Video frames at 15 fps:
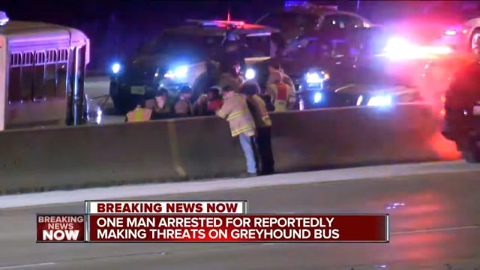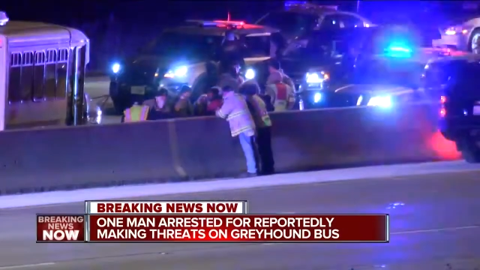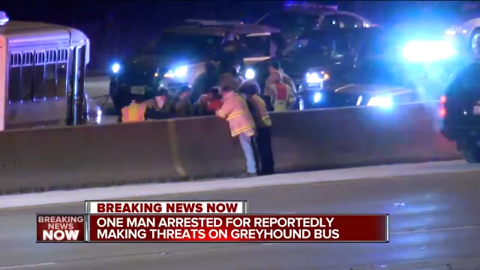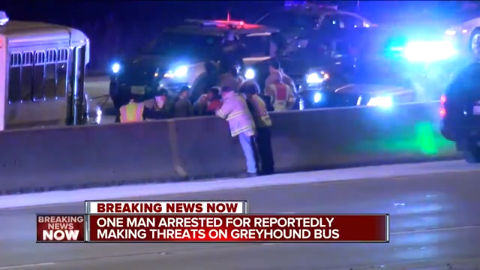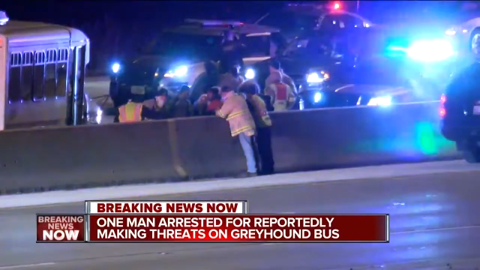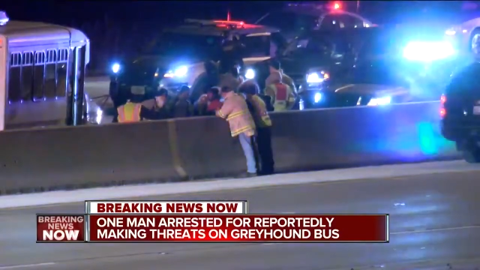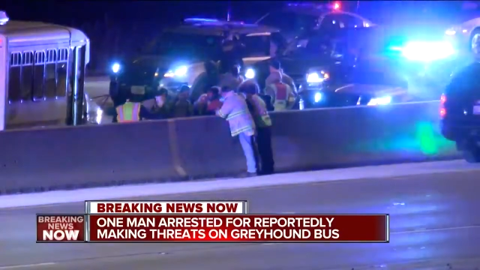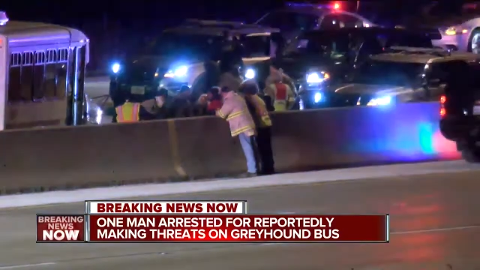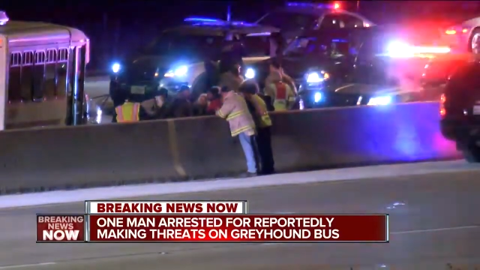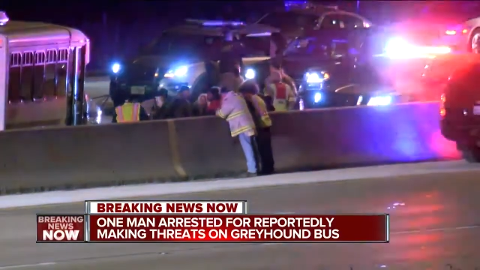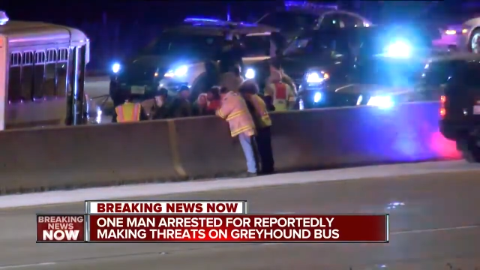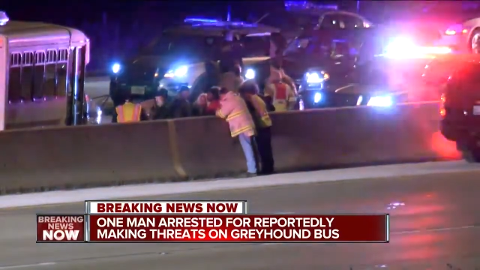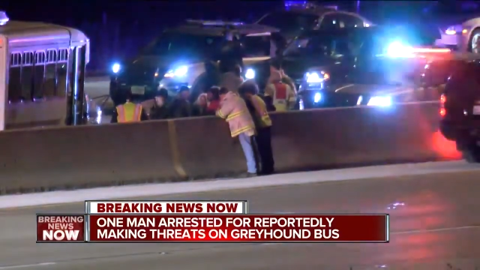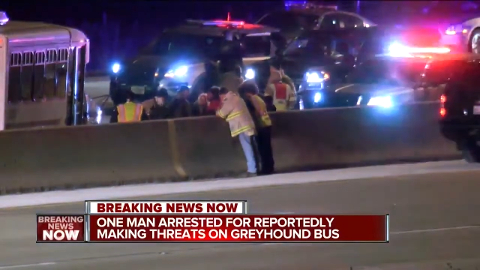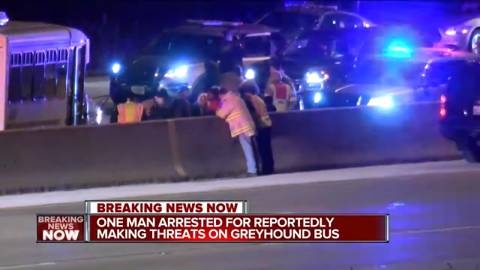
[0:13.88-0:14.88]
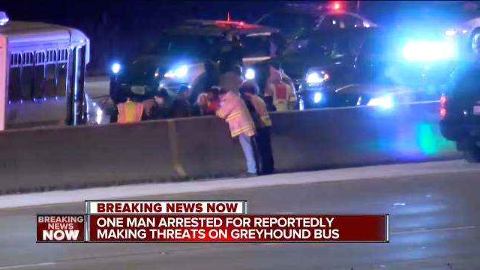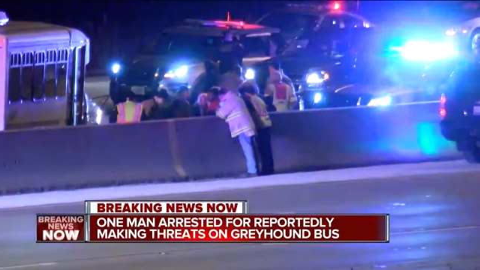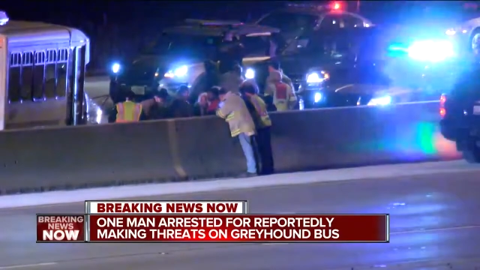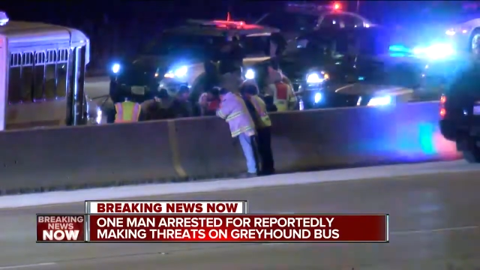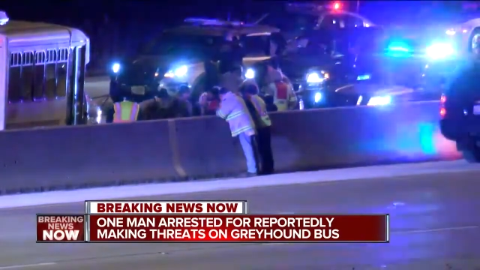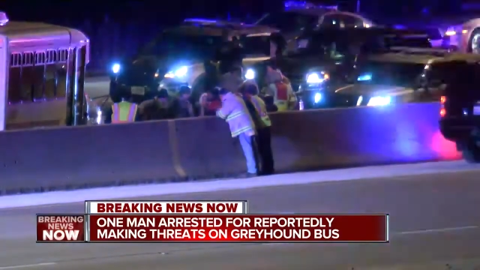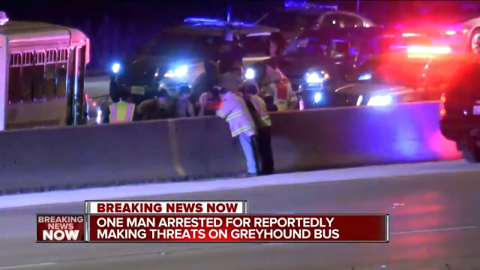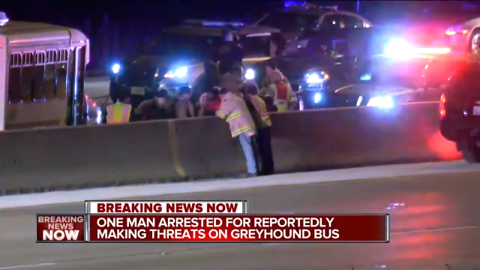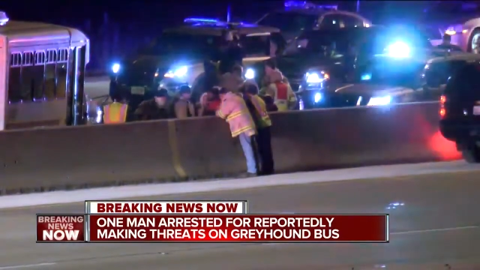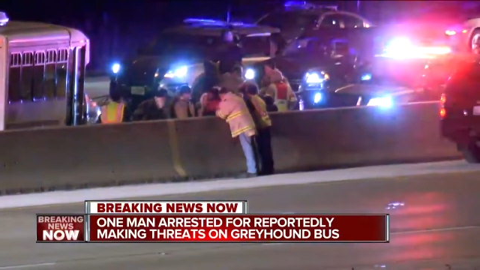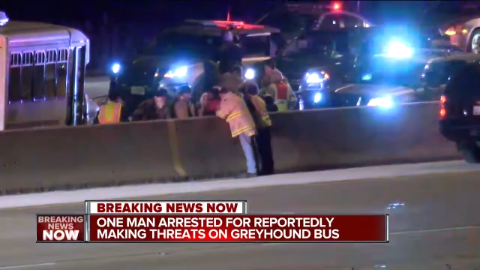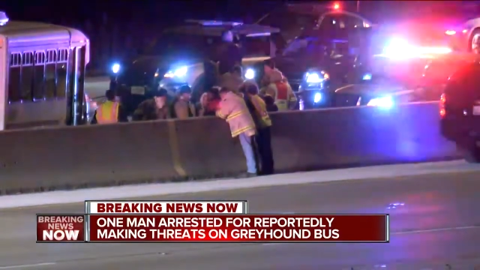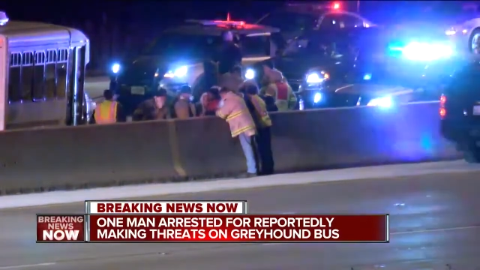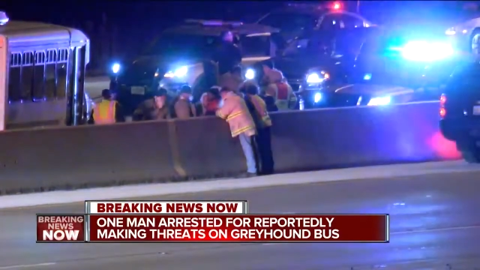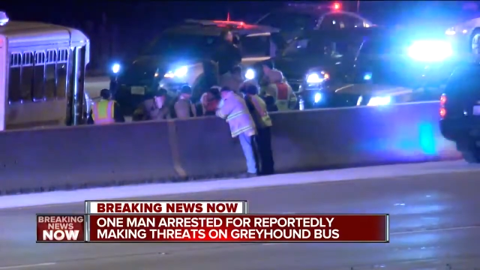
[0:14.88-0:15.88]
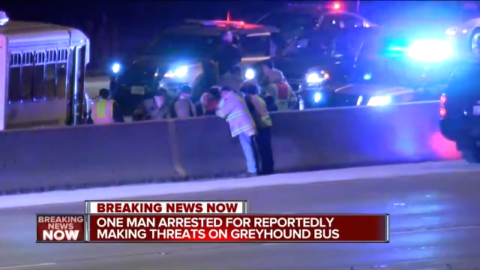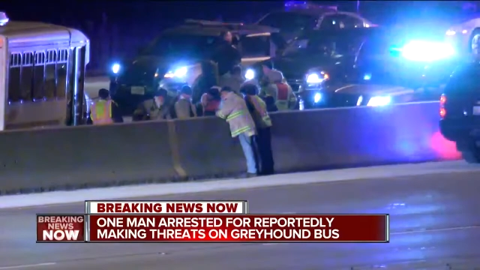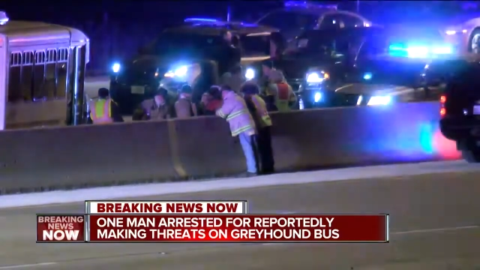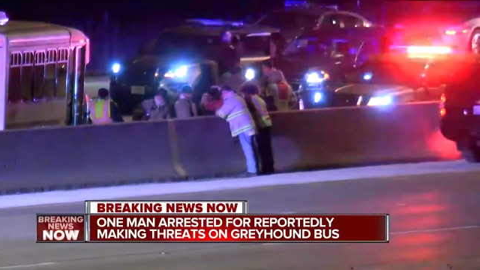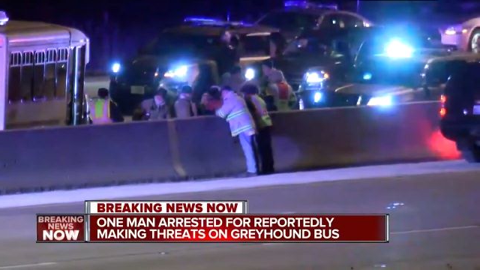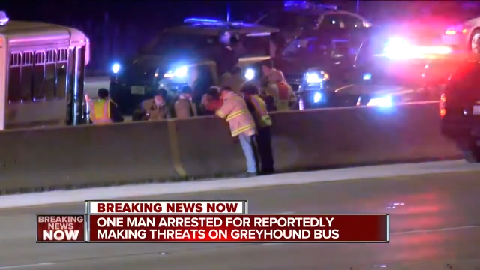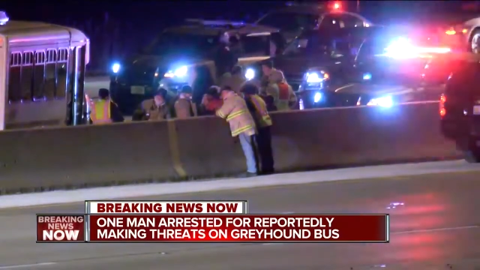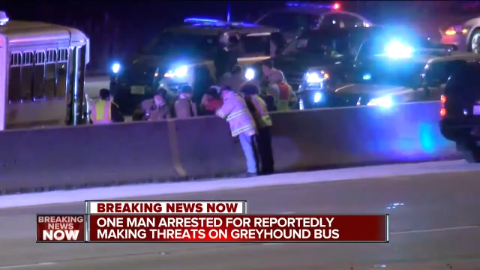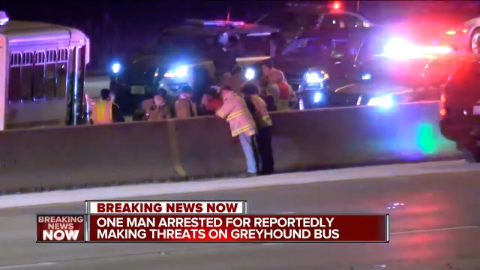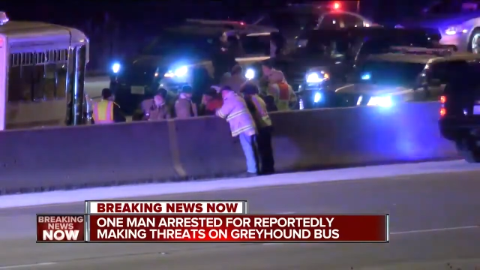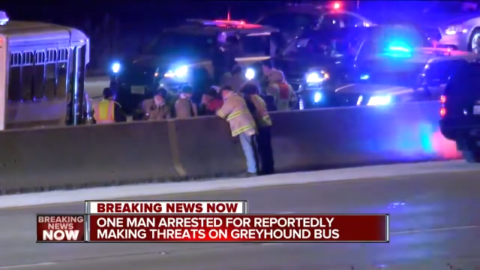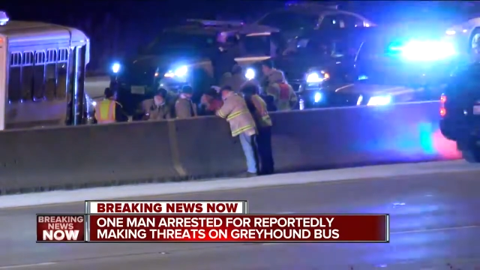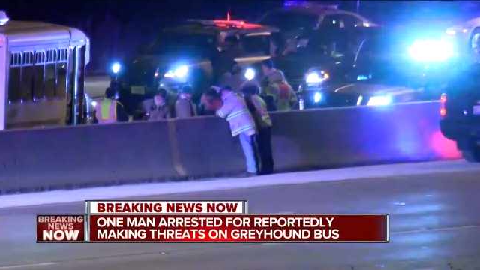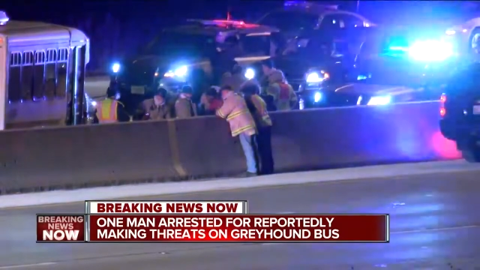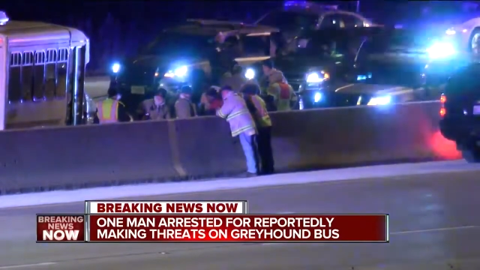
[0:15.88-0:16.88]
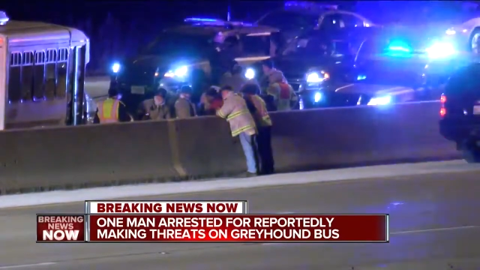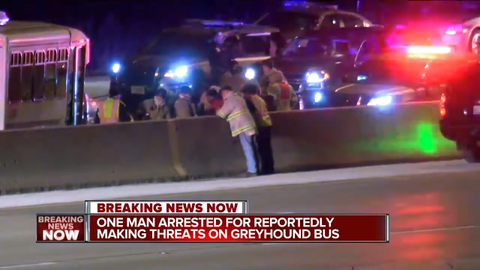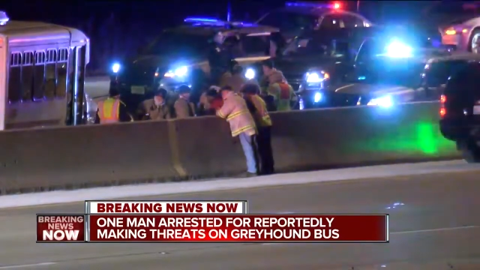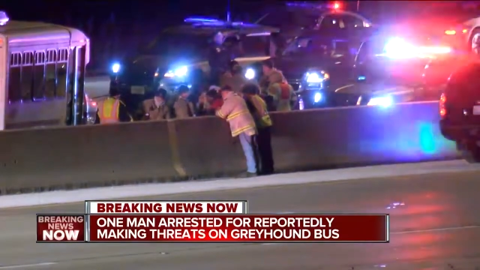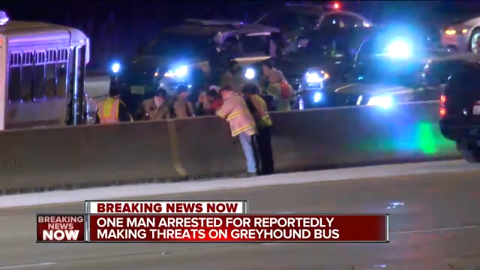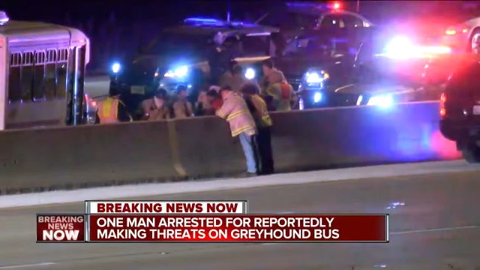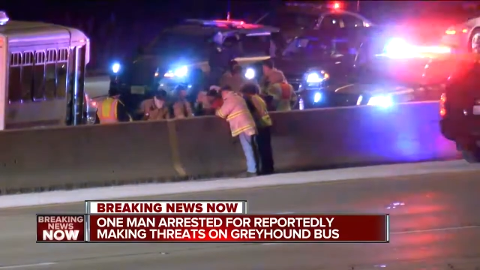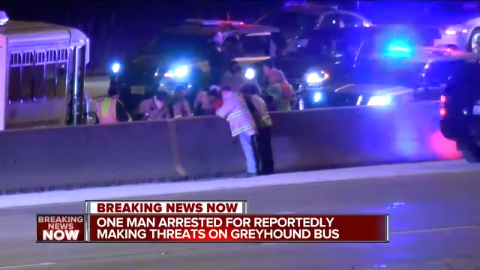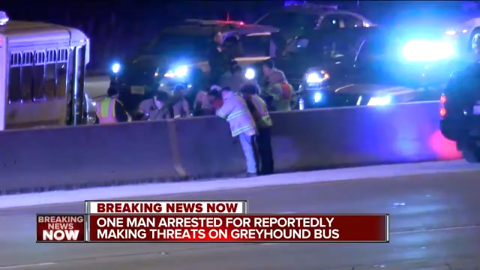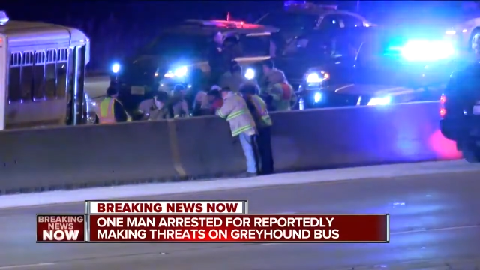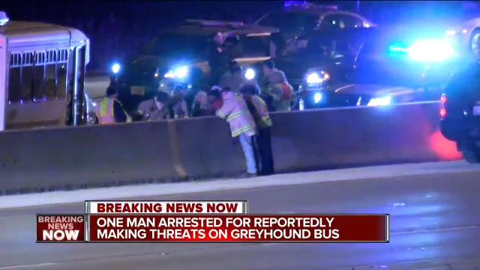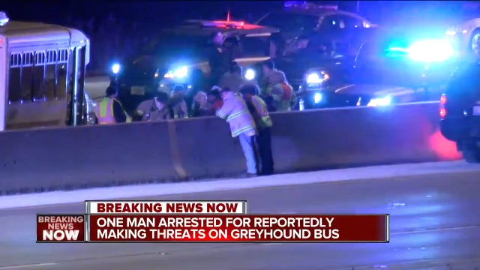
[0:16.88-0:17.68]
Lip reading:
(no speaker visible)